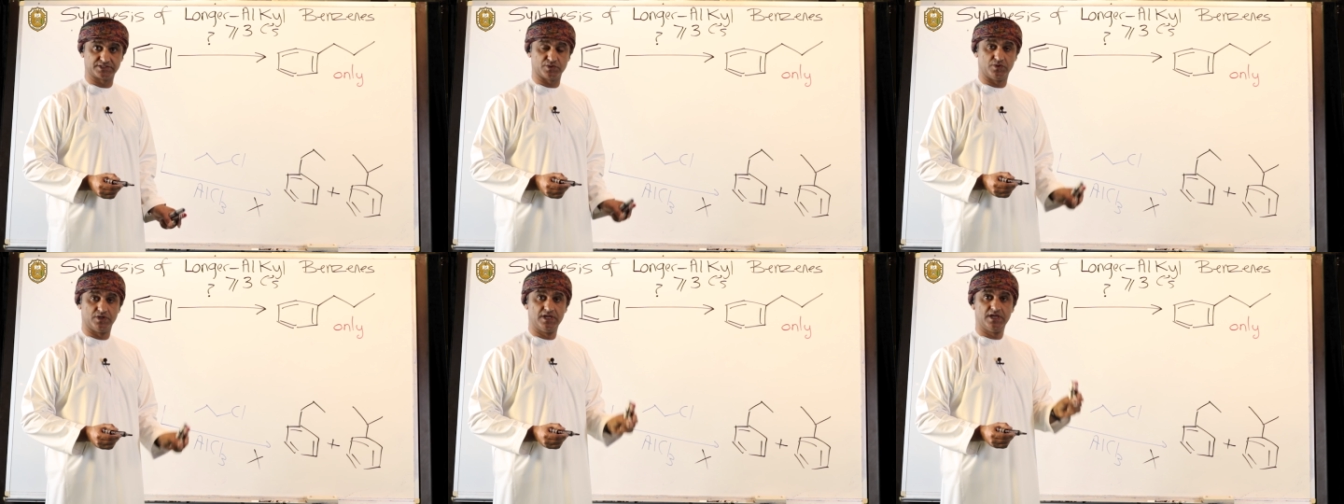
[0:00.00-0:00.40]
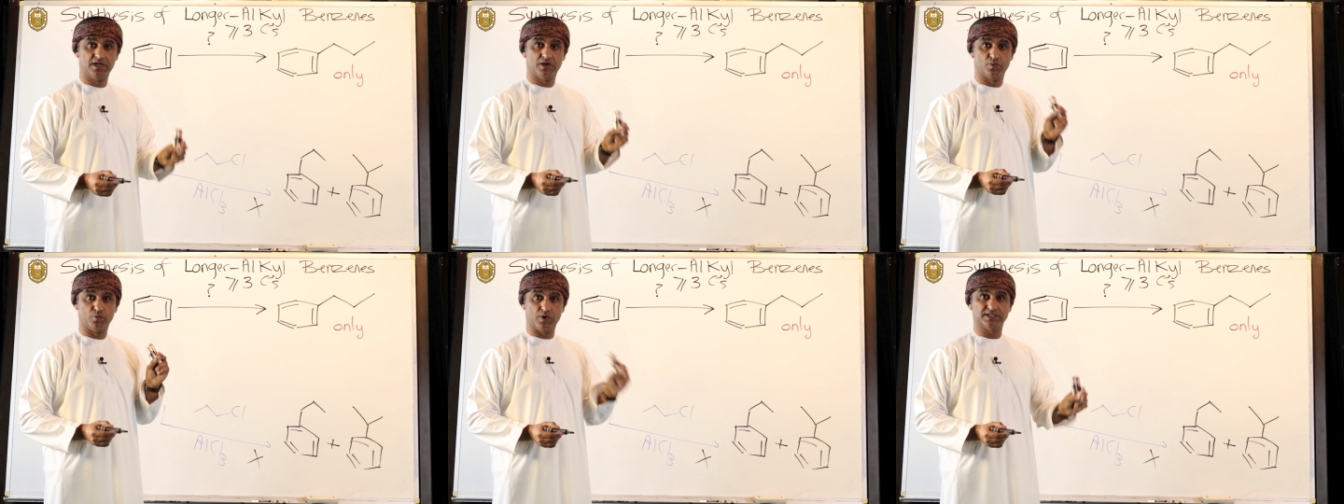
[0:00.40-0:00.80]
So
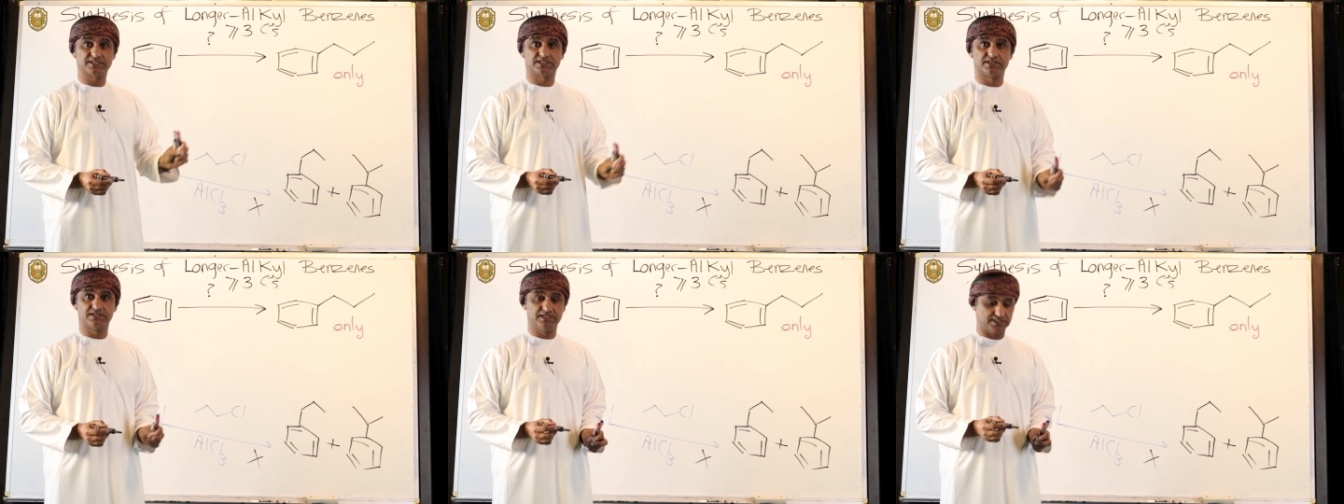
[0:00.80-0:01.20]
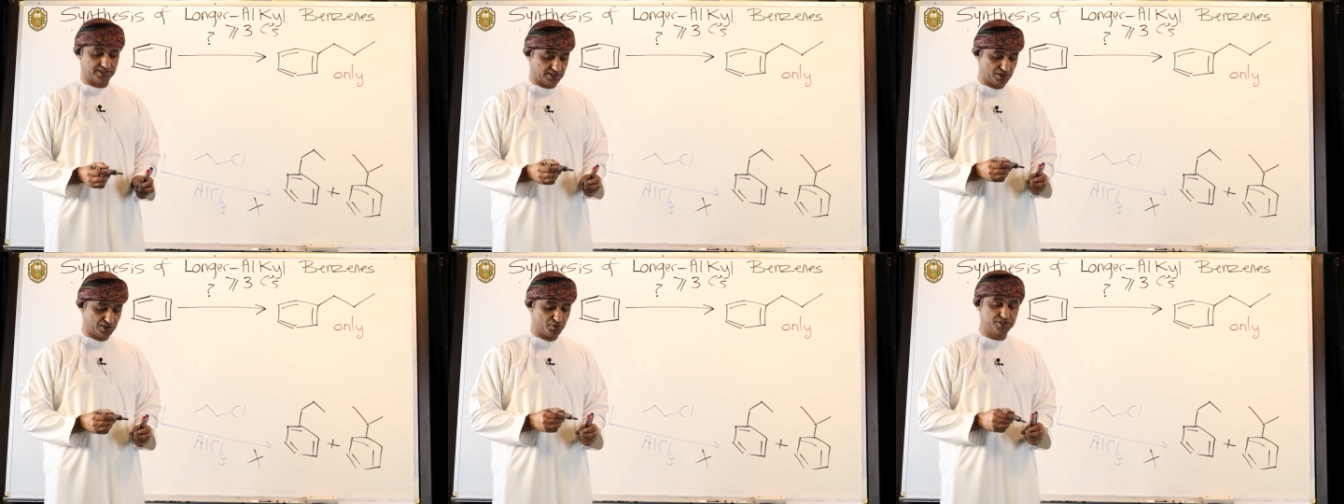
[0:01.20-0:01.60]
what's the
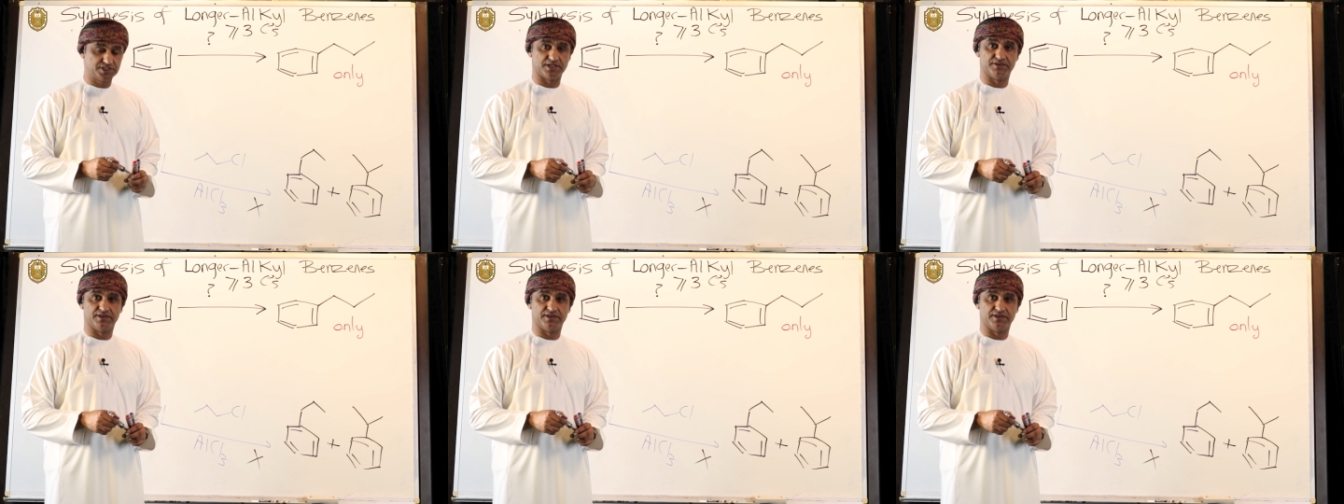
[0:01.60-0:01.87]
solution,